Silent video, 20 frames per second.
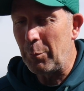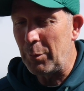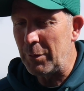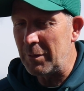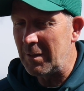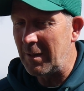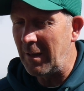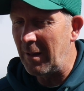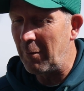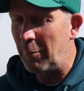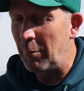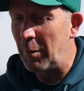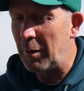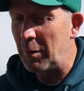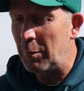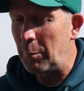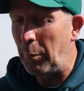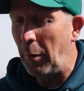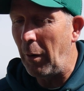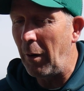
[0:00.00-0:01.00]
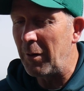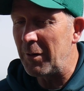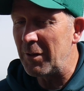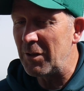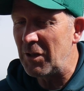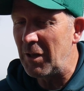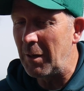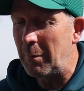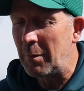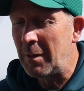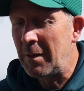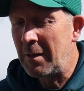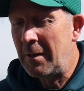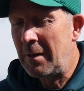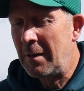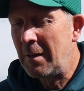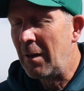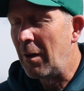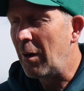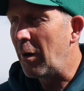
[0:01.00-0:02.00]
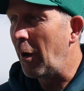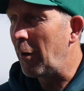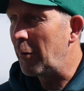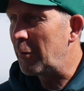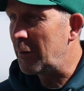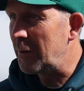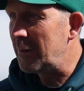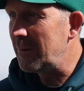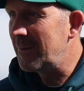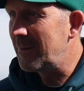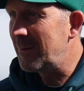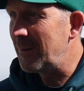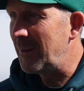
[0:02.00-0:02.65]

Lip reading: put together a really good partnership. Logan,